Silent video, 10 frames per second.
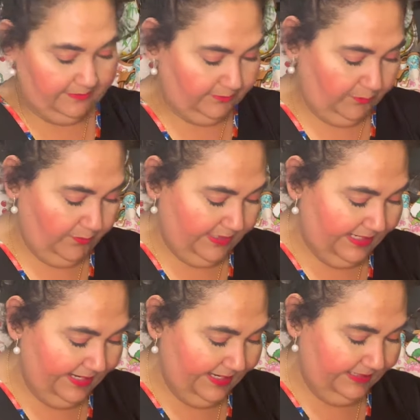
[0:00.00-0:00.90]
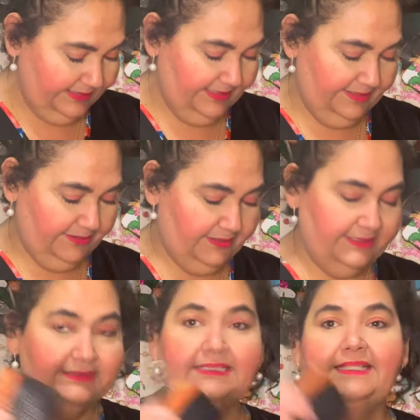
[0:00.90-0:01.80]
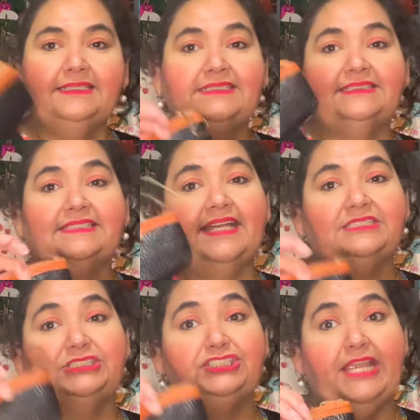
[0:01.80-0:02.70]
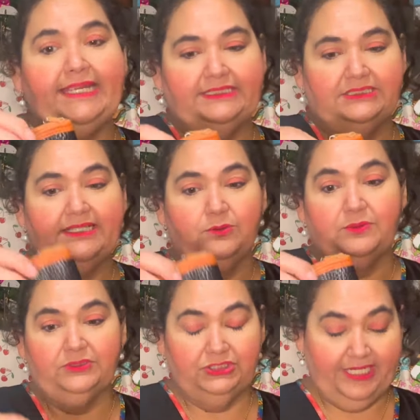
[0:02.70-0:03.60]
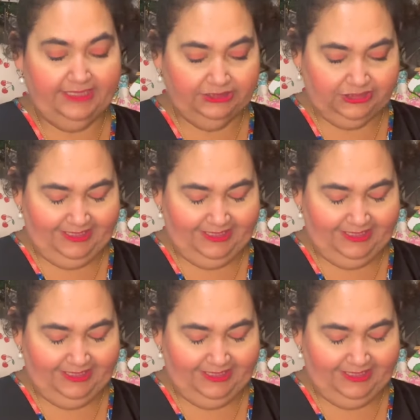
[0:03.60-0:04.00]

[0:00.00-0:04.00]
What I had in here is, this is actually change, like a real change.